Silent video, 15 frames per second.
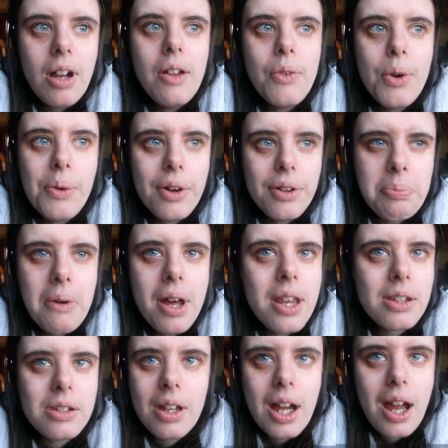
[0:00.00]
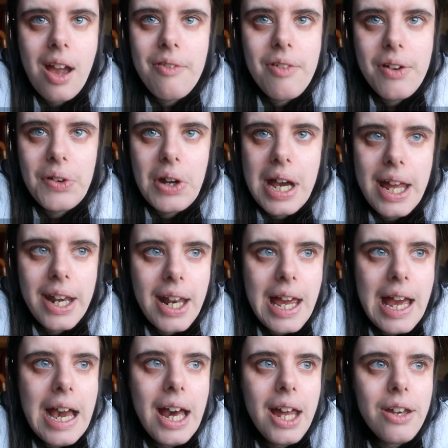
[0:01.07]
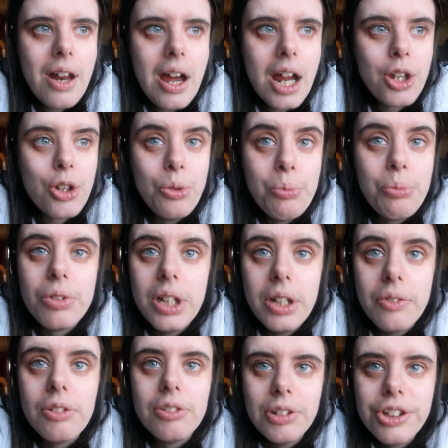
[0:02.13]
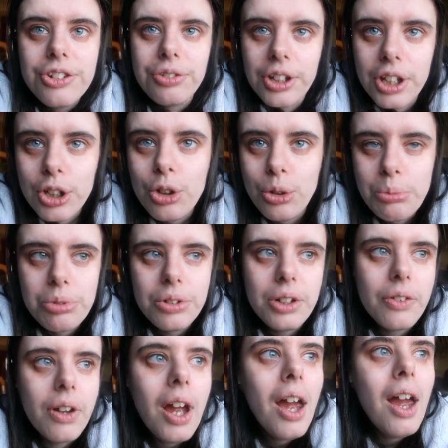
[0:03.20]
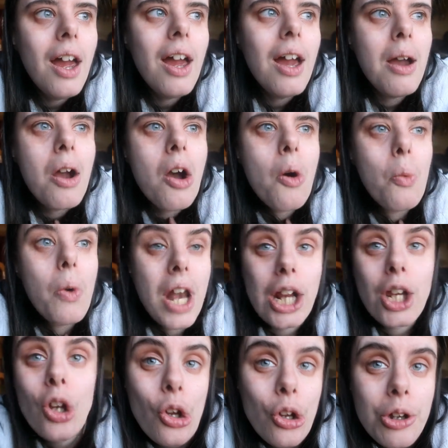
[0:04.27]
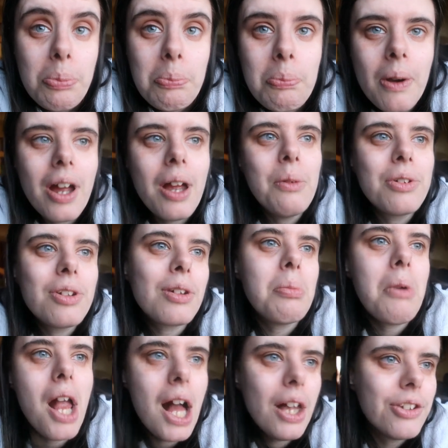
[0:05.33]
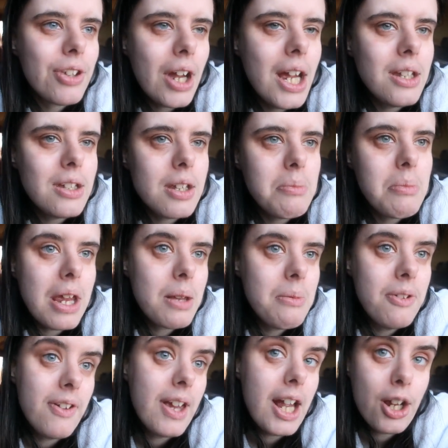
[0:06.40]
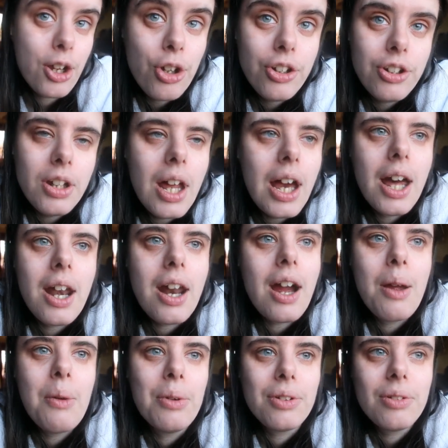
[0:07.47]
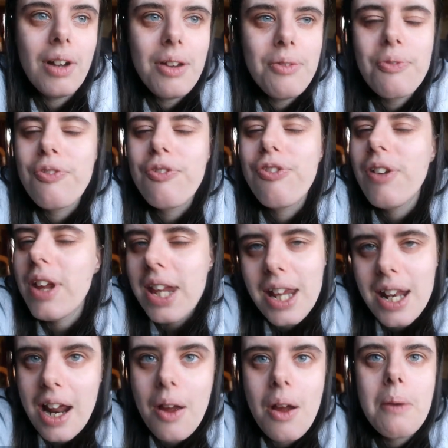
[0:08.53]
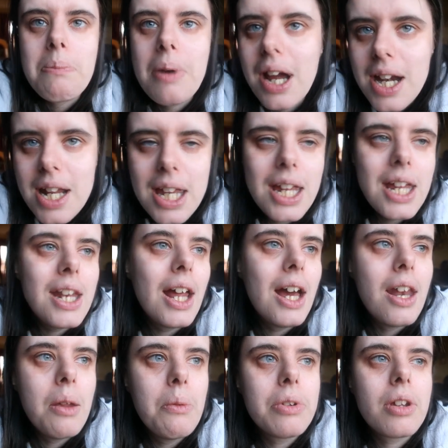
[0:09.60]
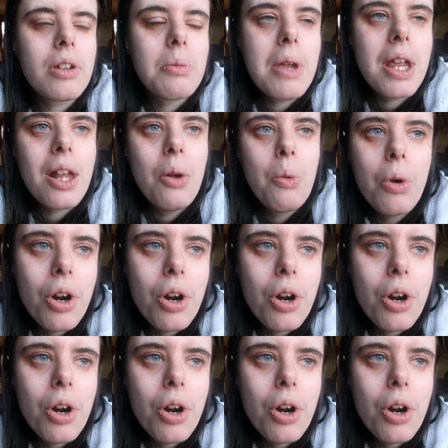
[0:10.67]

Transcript: Like, the worst panic attack I've ever had. And I couldn't breathe. Literally, couldn't breathe. When I could, but it was just my anxiety making me think I couldn't. And I was, like, freaking out and panicking, and it was just making it